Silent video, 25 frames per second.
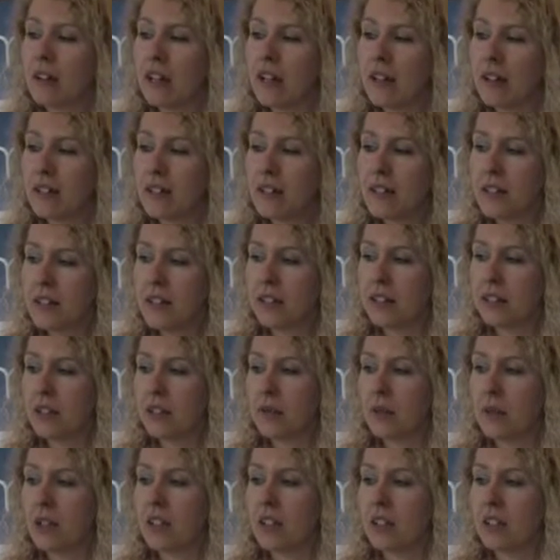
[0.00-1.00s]
Other things
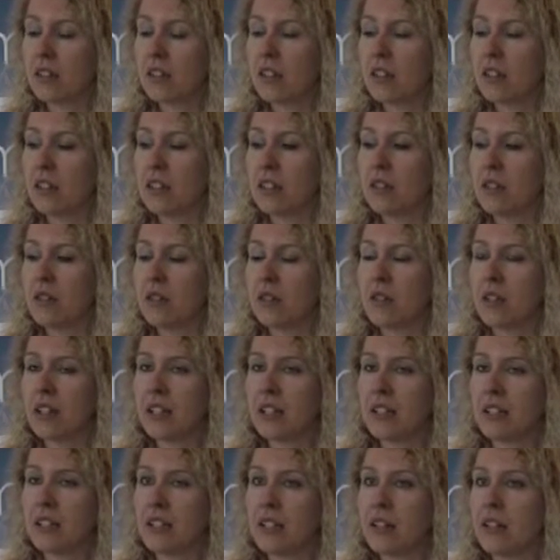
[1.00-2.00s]
that we can consider
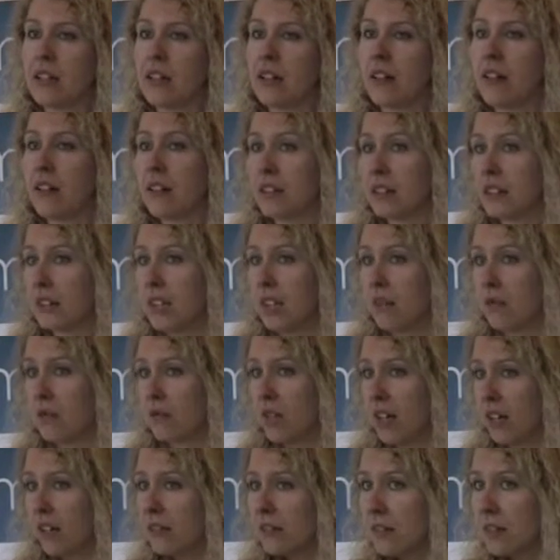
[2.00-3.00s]
is the asking
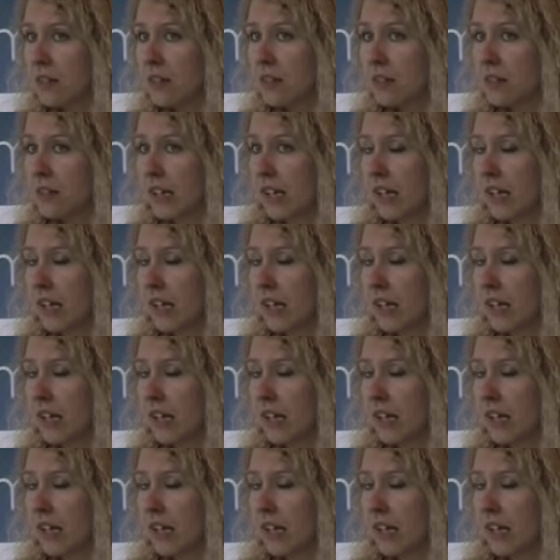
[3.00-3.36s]
rents.